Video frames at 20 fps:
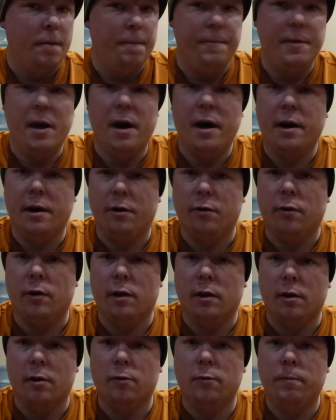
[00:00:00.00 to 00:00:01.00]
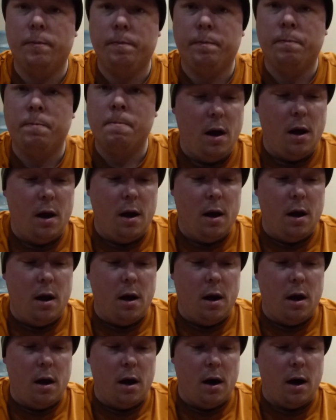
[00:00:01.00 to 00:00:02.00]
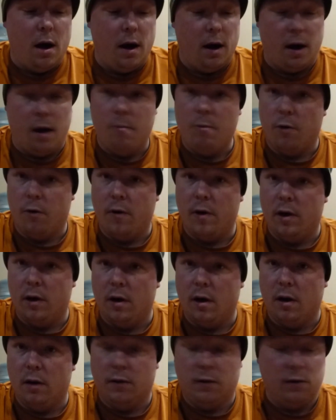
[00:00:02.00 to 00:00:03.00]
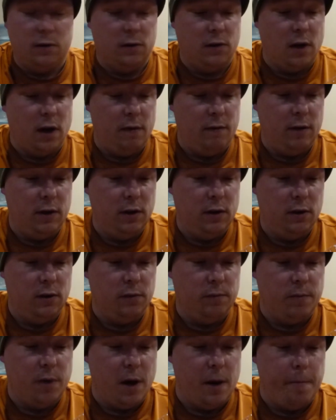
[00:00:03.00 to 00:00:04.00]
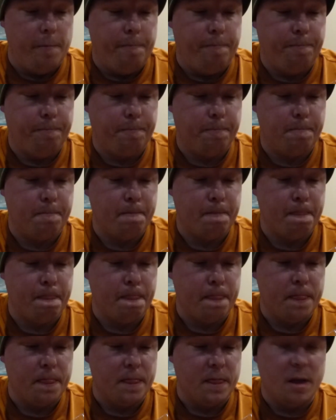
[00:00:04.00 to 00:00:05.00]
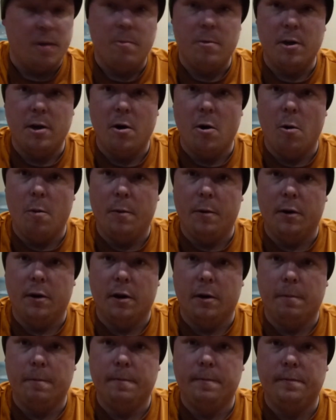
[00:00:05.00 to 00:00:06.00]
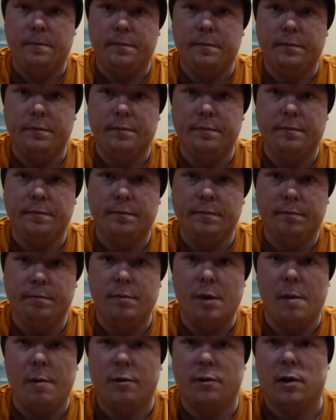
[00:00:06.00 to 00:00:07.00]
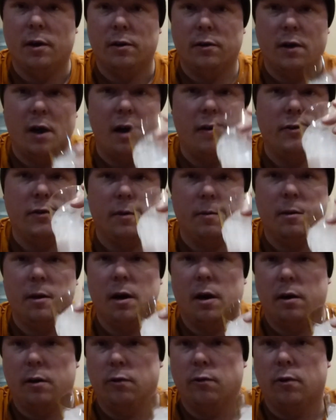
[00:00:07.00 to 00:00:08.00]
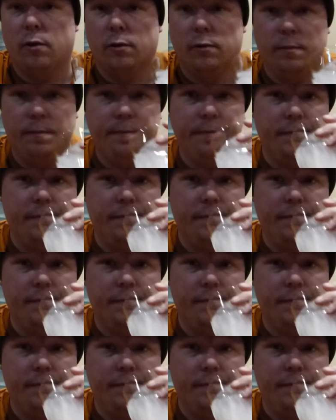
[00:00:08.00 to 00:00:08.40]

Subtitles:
Yeah, I could drink this. I am regretting not saving this, but I'm really hoping to maybe set aside some of the extras